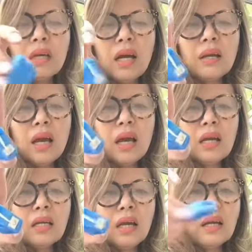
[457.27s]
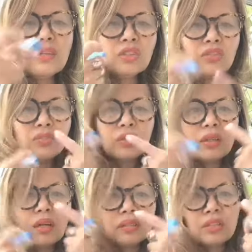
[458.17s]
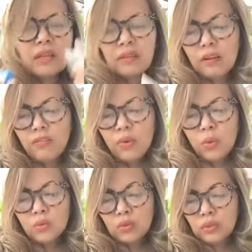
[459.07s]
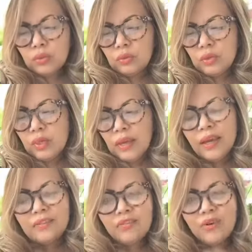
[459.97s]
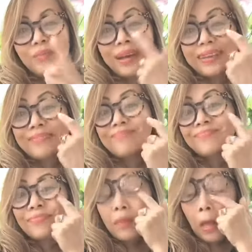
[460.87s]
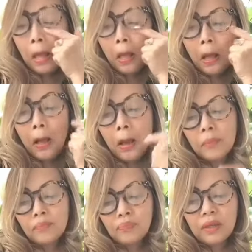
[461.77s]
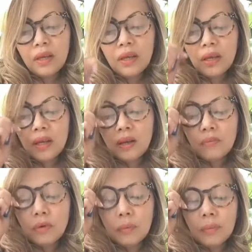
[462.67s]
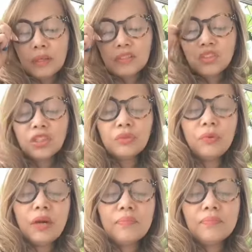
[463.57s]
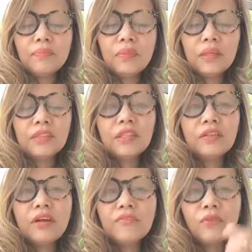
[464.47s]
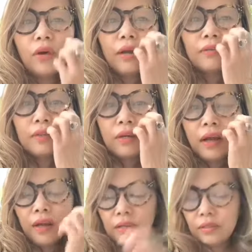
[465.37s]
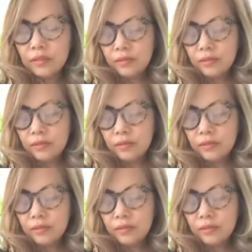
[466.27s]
I, I, I use for the dental floss and for my um, for my serum serum for under eye